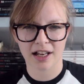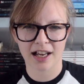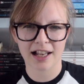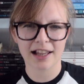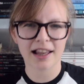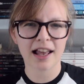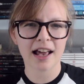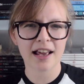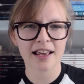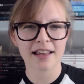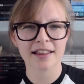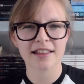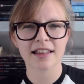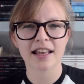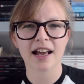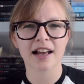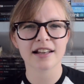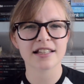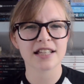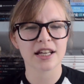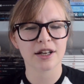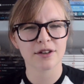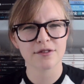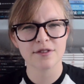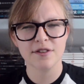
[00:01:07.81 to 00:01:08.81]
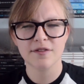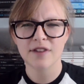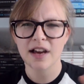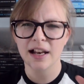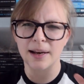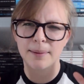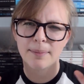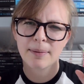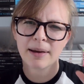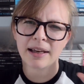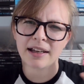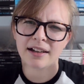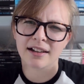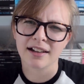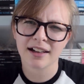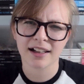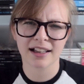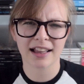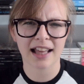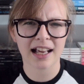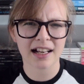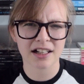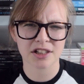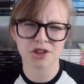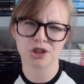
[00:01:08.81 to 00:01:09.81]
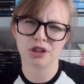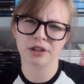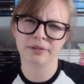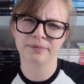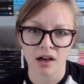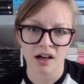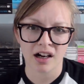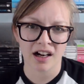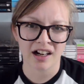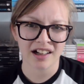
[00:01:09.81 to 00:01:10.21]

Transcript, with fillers: I like the idea of developing a collection.